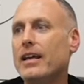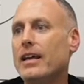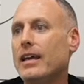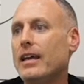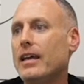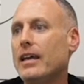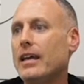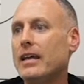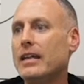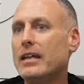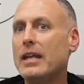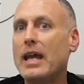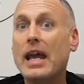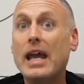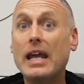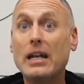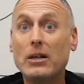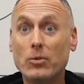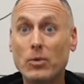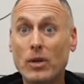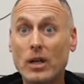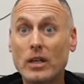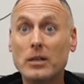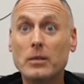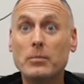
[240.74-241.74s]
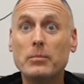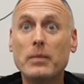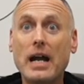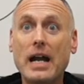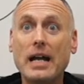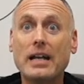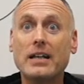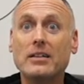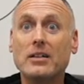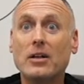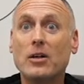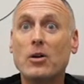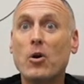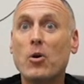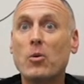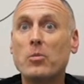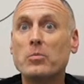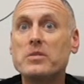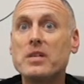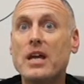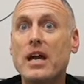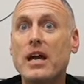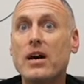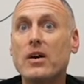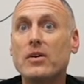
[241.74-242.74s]
and Hannah Reller back in their
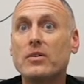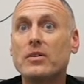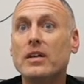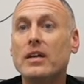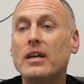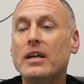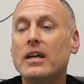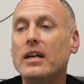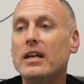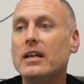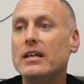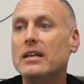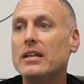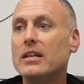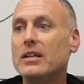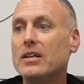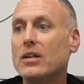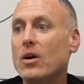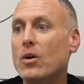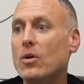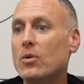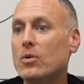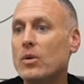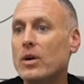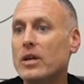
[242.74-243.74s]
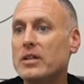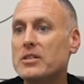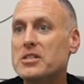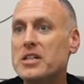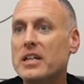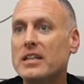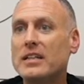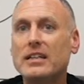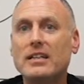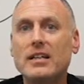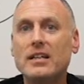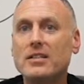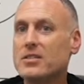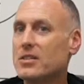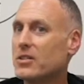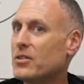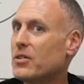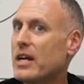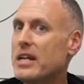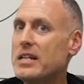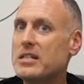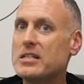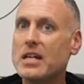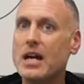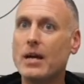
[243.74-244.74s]
hometown. Right. You know, Jenny does a
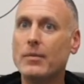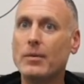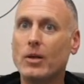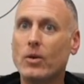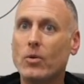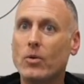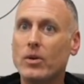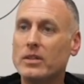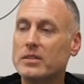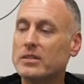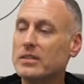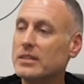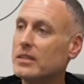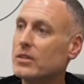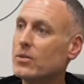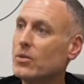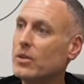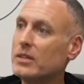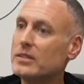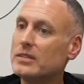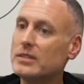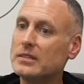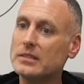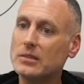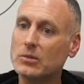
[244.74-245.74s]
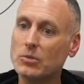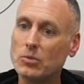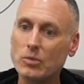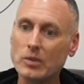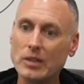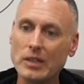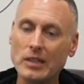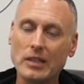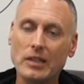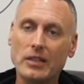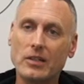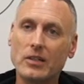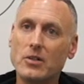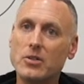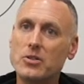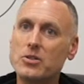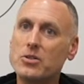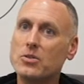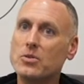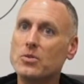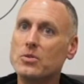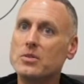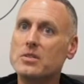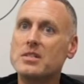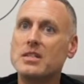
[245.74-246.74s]
great job at Quincy. Quincy's a really good
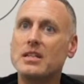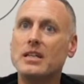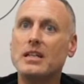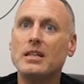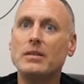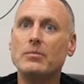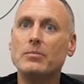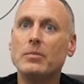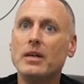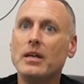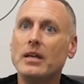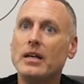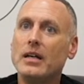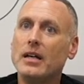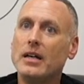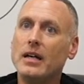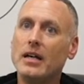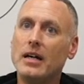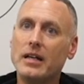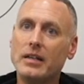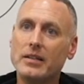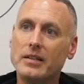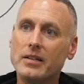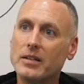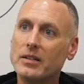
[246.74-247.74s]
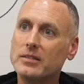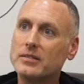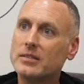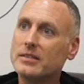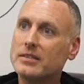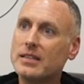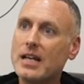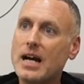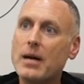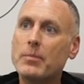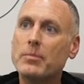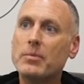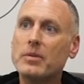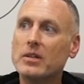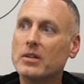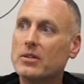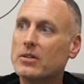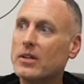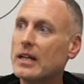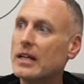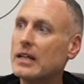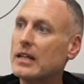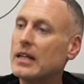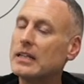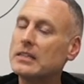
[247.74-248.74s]
shooting team. They're at the top of the
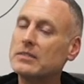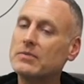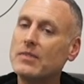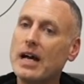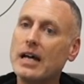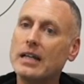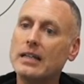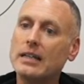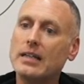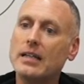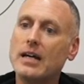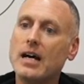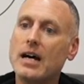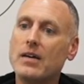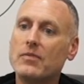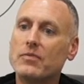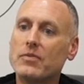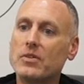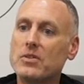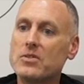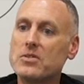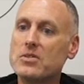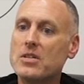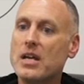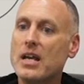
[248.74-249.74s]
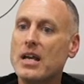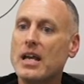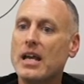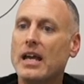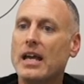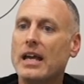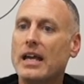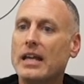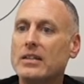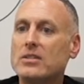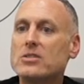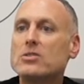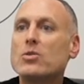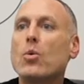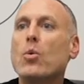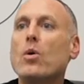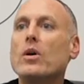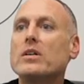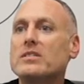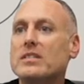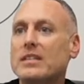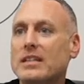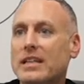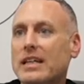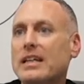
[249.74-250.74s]
Great Lakes Valley Conference. And so
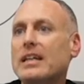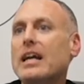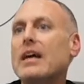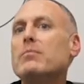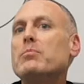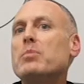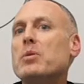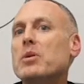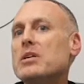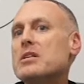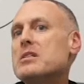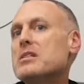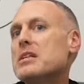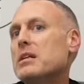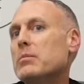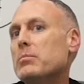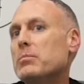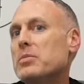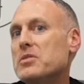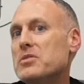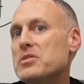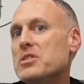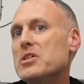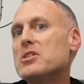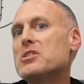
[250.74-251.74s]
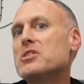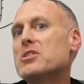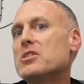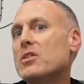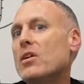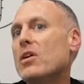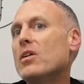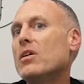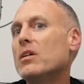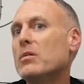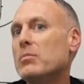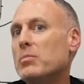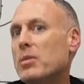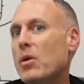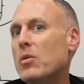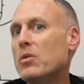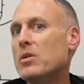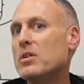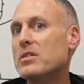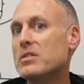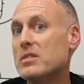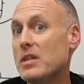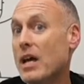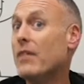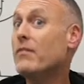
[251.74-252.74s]
once again, I put us in position on an
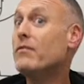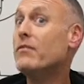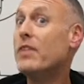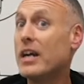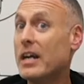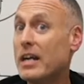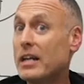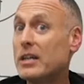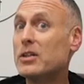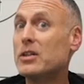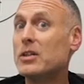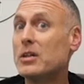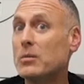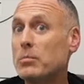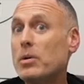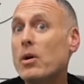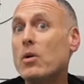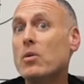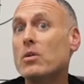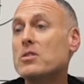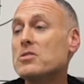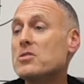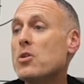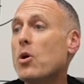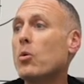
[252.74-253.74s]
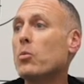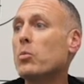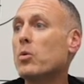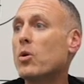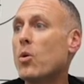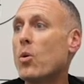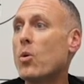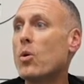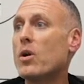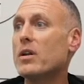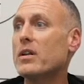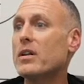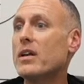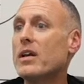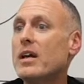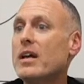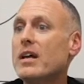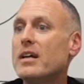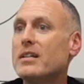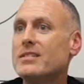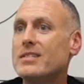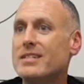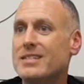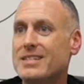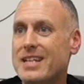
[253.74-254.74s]
opponent, a very good opponent's home court,
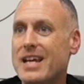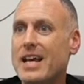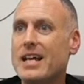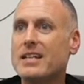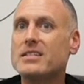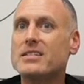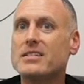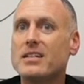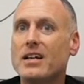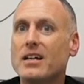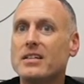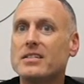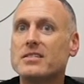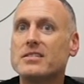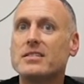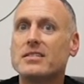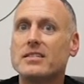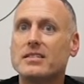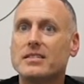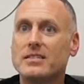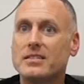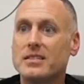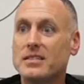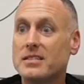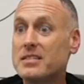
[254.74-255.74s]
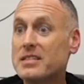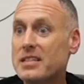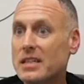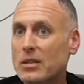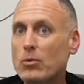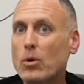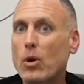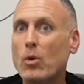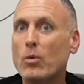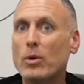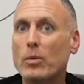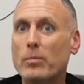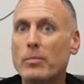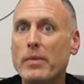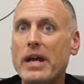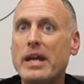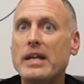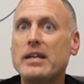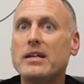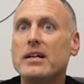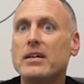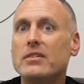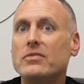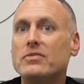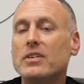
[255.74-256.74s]
to test us, to see what we're
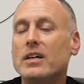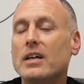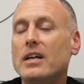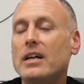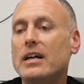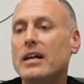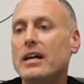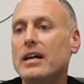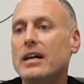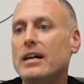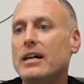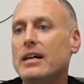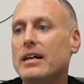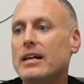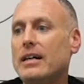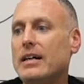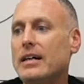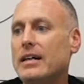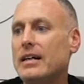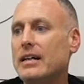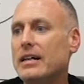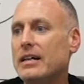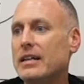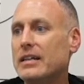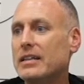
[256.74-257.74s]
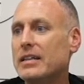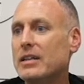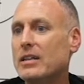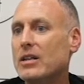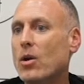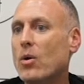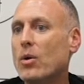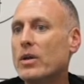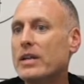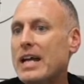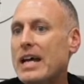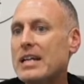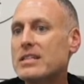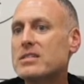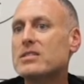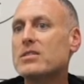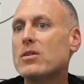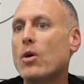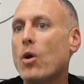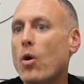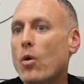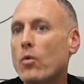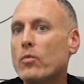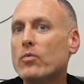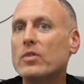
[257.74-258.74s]
made of. You know, and that's
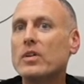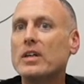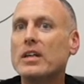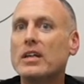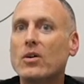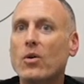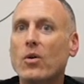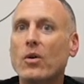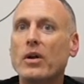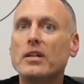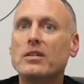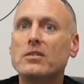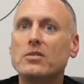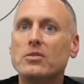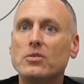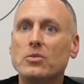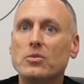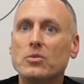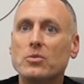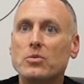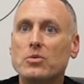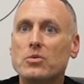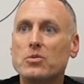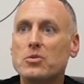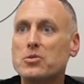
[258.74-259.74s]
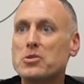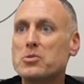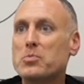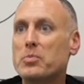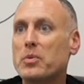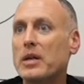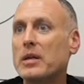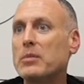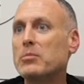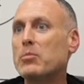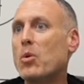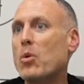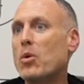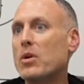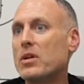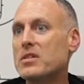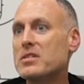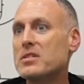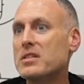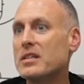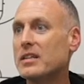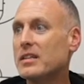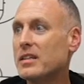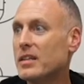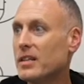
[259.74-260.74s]
hopefully going to springboard
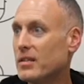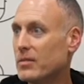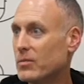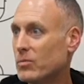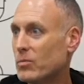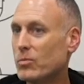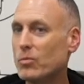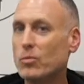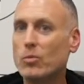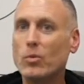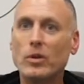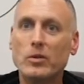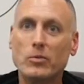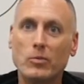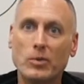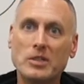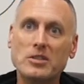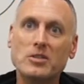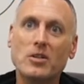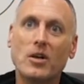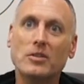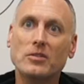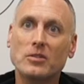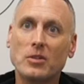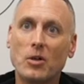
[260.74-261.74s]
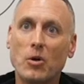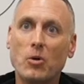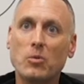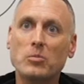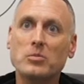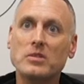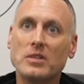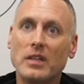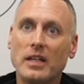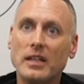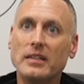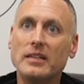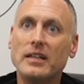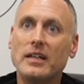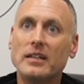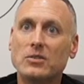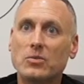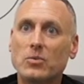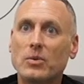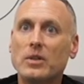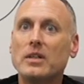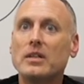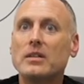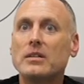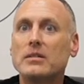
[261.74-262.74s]
us into when we start the home slate next
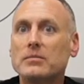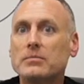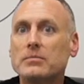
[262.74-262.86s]
week.